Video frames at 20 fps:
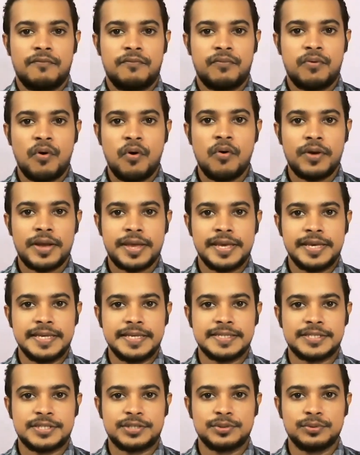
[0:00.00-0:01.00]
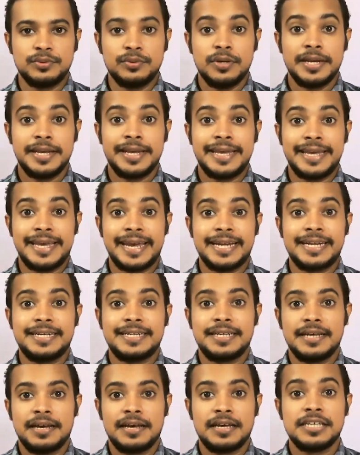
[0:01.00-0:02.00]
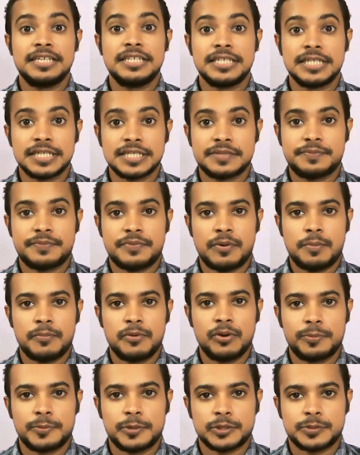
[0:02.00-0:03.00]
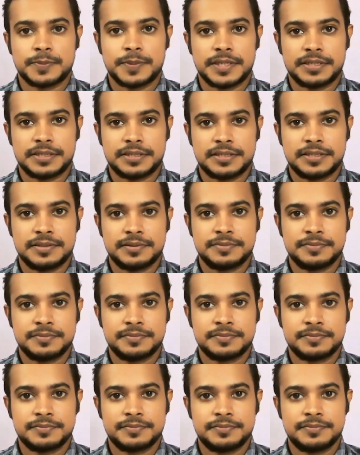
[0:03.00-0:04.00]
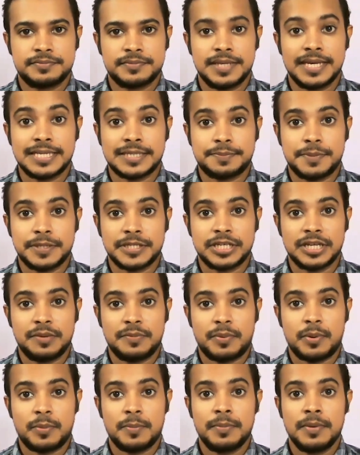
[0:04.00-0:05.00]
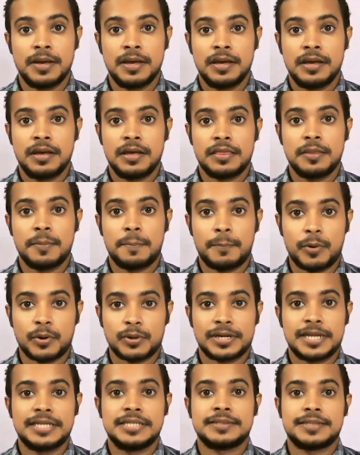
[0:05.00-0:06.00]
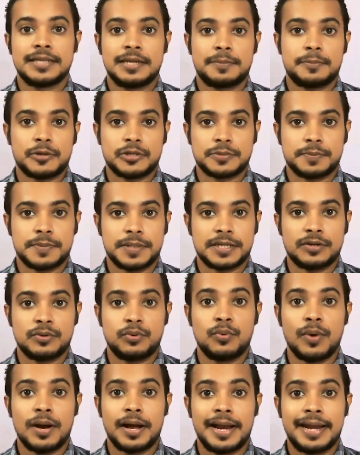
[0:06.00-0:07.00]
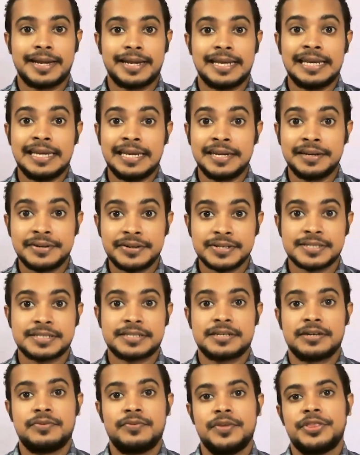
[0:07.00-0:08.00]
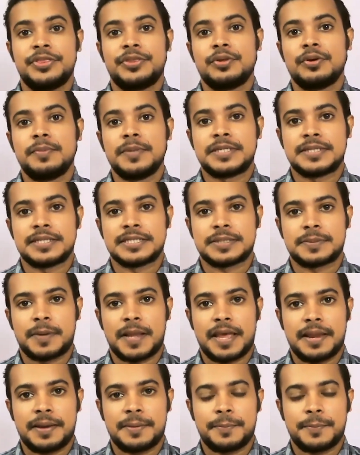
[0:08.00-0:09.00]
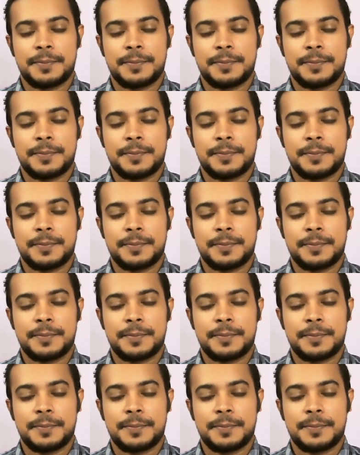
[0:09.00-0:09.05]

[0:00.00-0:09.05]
Four keys to get yes from your prospect, especially from the potential prospect who are getting interested with your business plan.